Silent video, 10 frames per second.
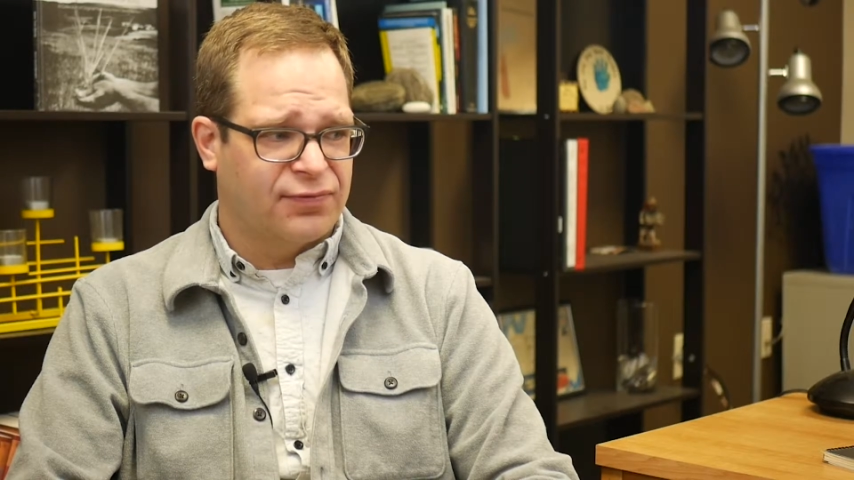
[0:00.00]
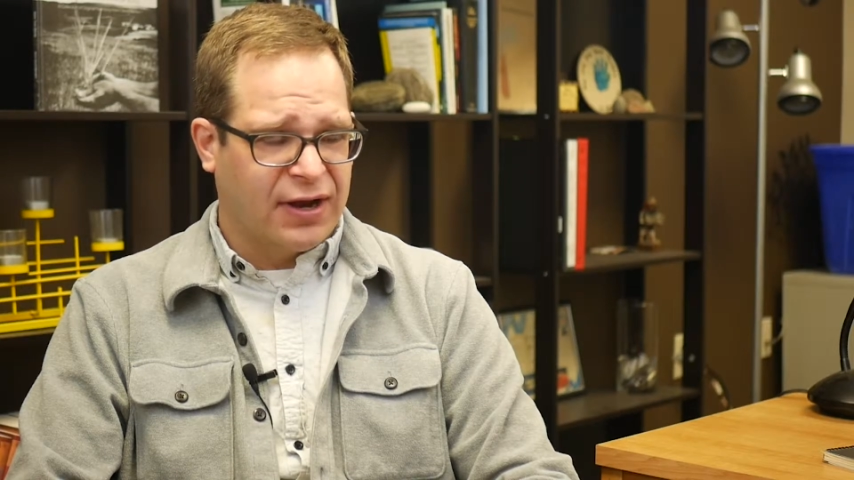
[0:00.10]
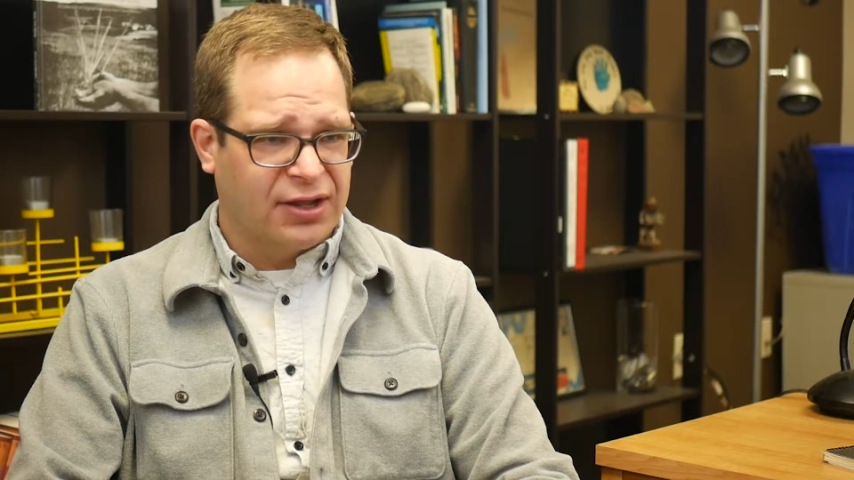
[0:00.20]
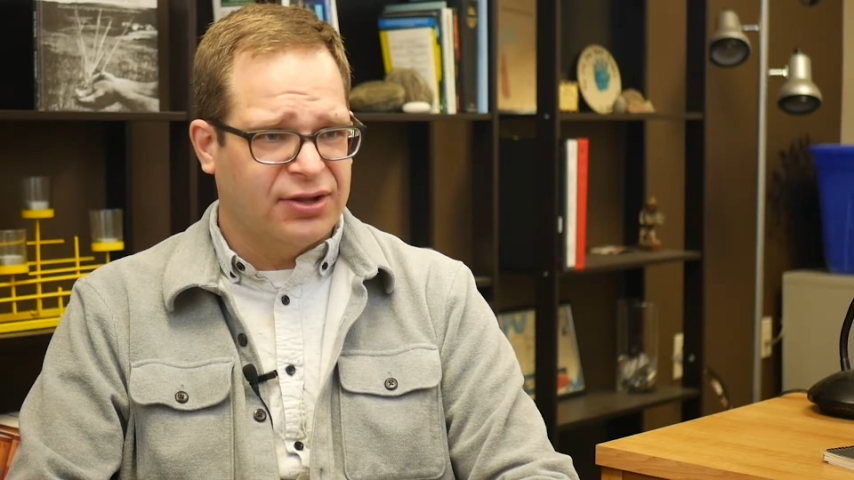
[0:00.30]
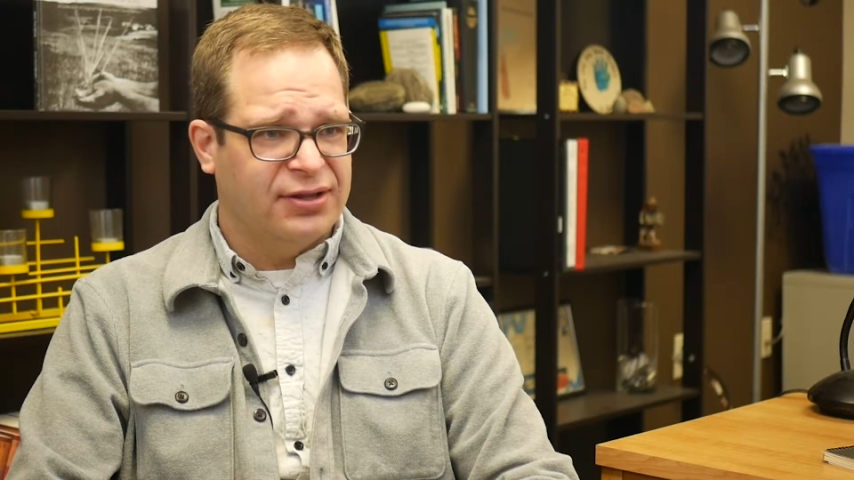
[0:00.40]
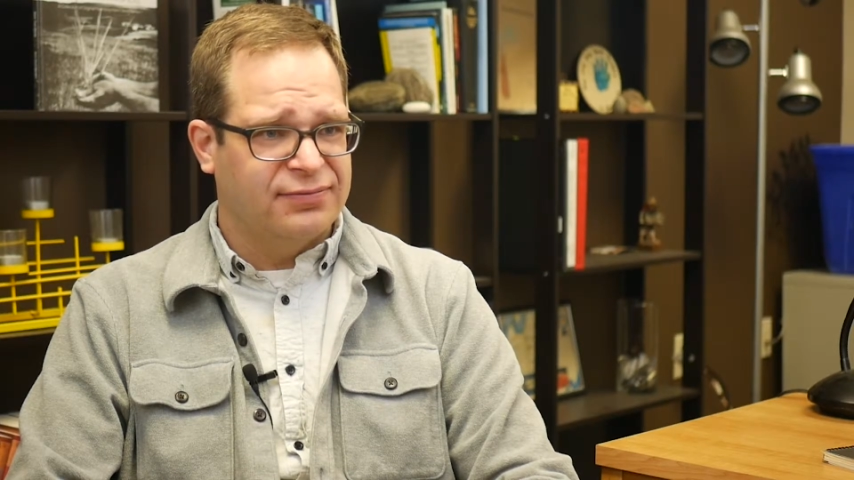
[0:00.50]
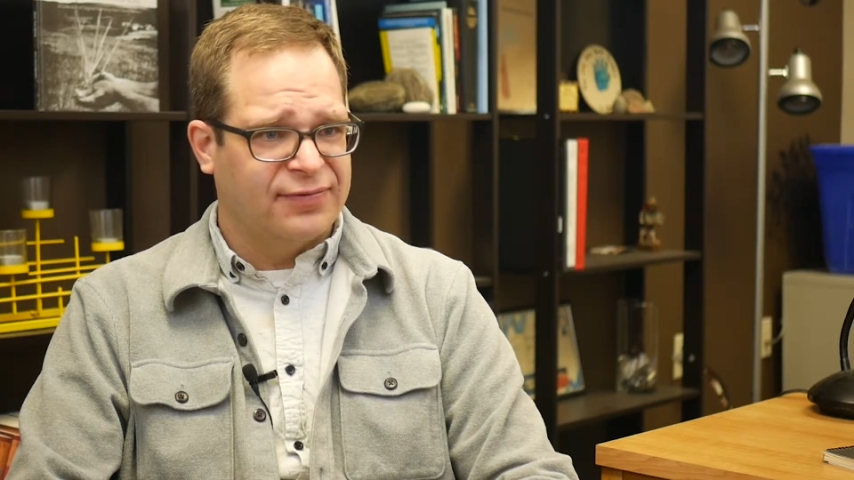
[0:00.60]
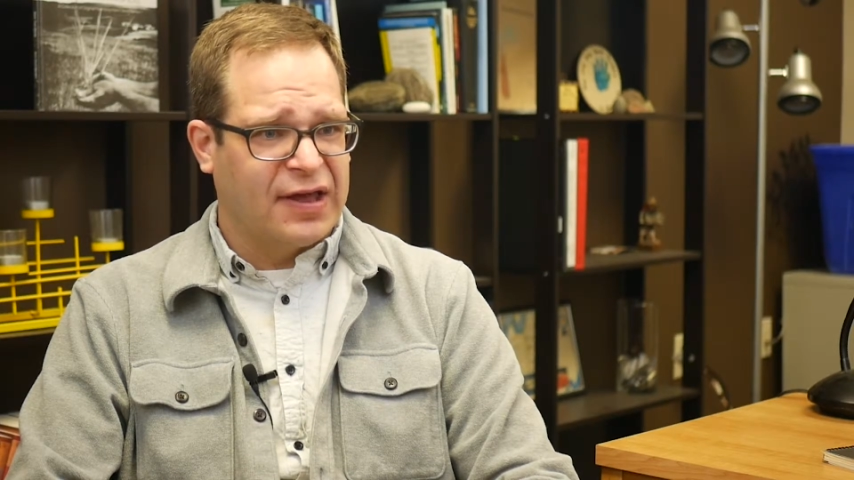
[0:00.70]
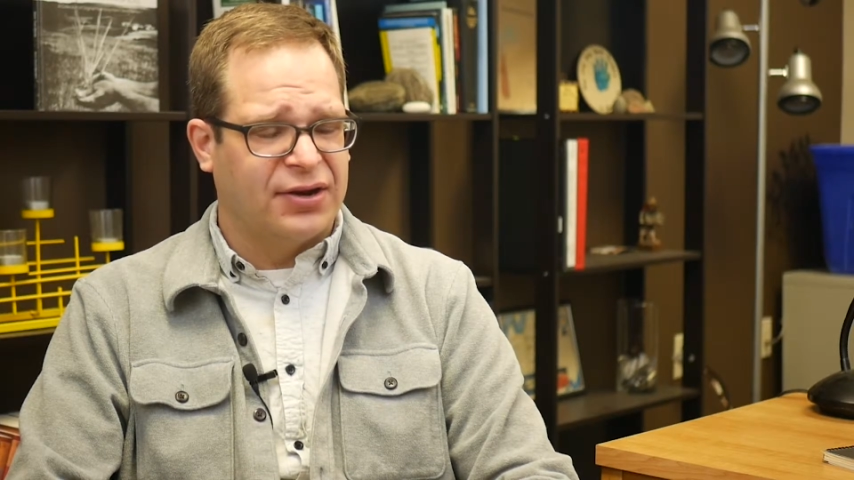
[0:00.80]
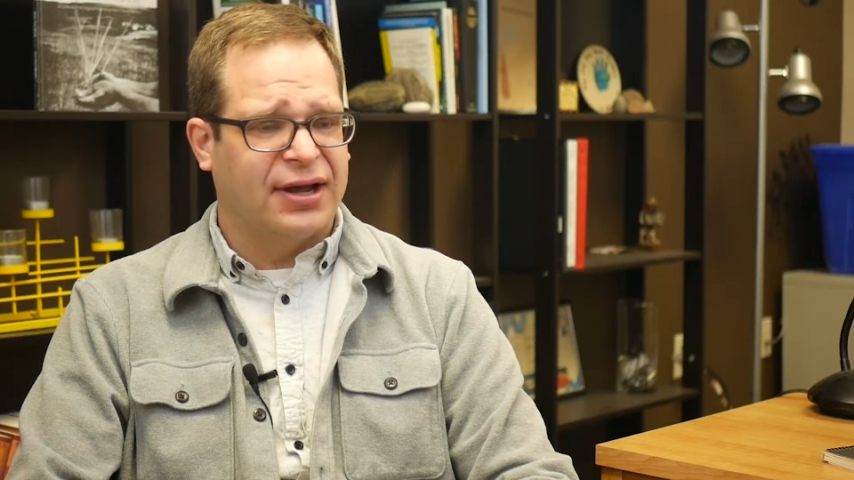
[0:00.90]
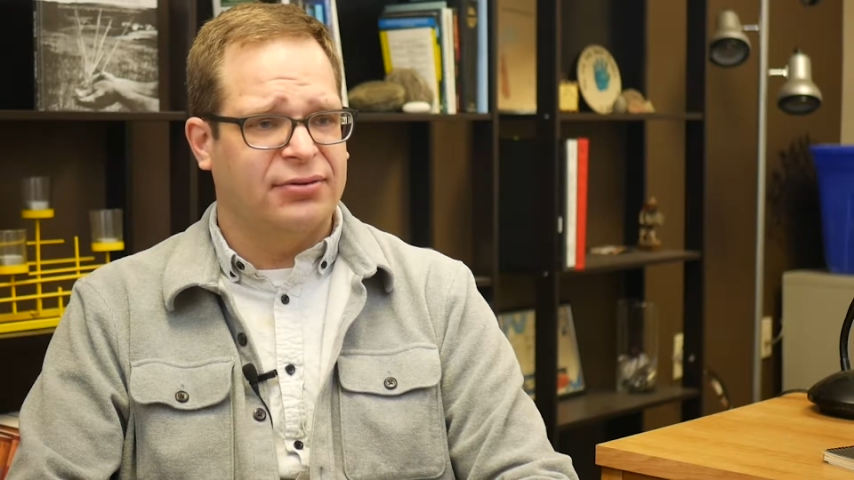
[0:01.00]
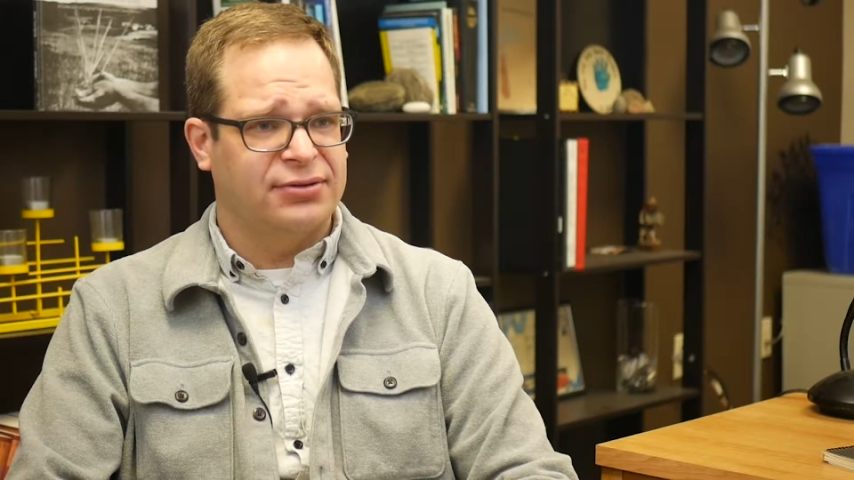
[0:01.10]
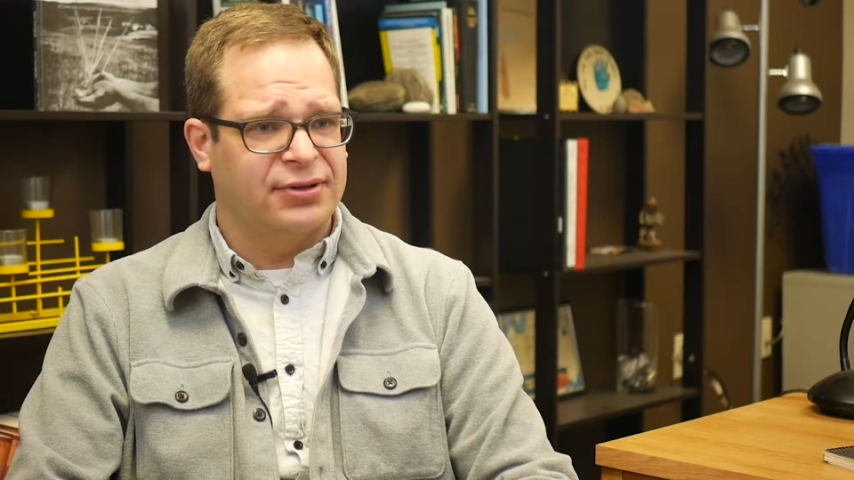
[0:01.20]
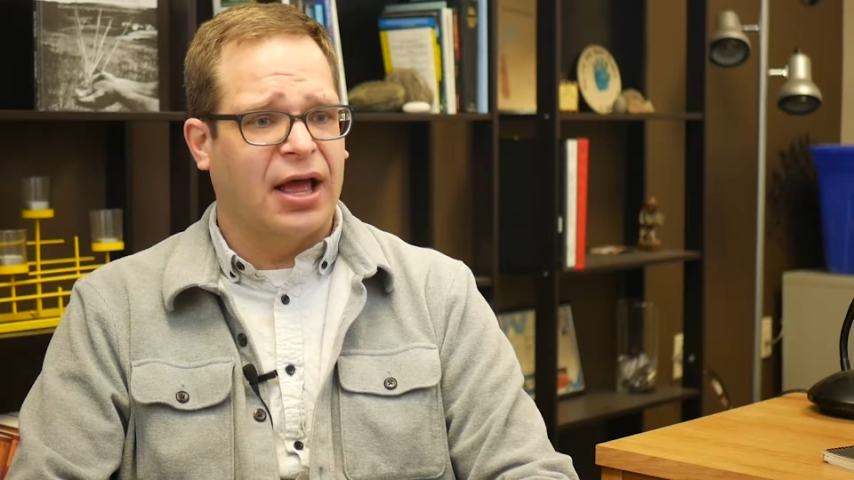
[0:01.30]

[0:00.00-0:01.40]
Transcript: frankly found out